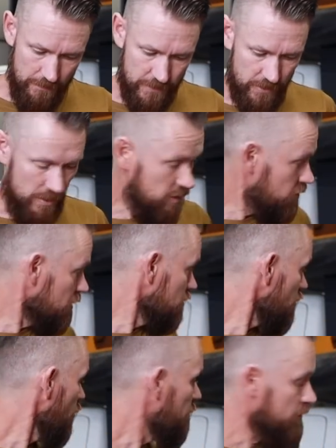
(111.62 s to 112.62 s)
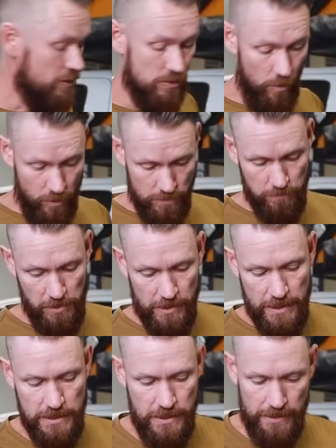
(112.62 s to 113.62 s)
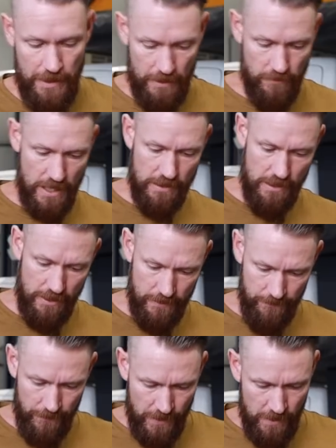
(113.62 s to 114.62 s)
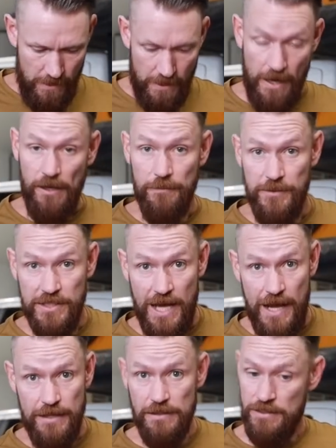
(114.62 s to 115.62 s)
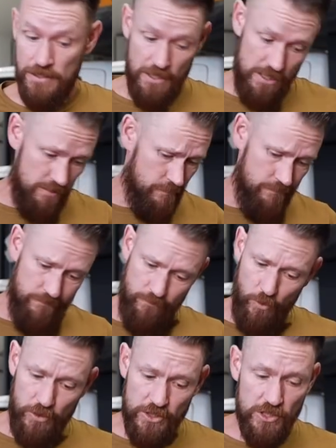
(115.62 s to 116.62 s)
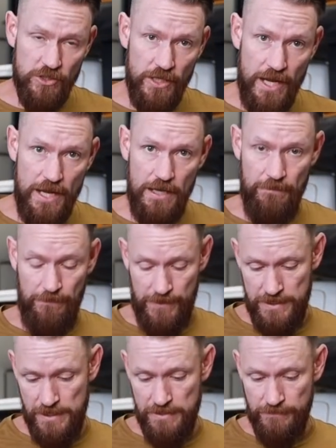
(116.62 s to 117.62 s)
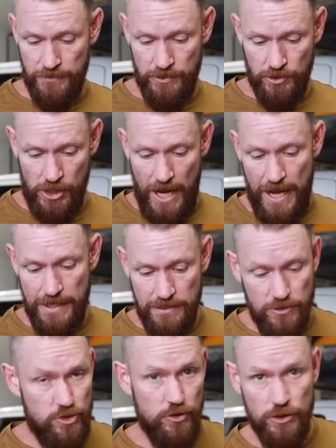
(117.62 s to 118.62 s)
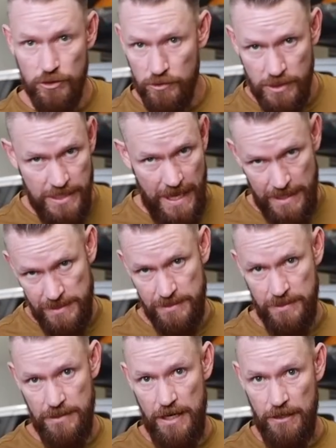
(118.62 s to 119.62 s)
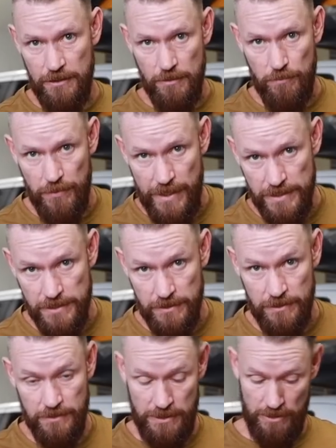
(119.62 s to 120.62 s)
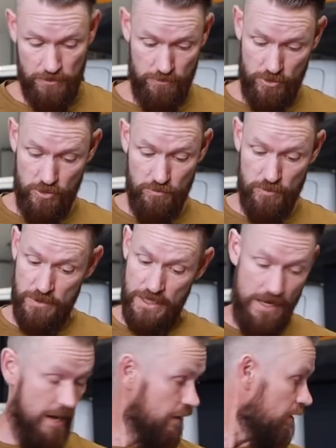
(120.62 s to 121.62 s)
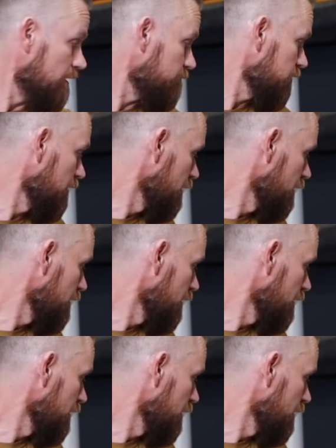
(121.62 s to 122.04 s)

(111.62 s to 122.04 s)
So then you can just open your door and plug into your air right there and air up your tires. Works great. This is a tried and true tested air compressor that can air up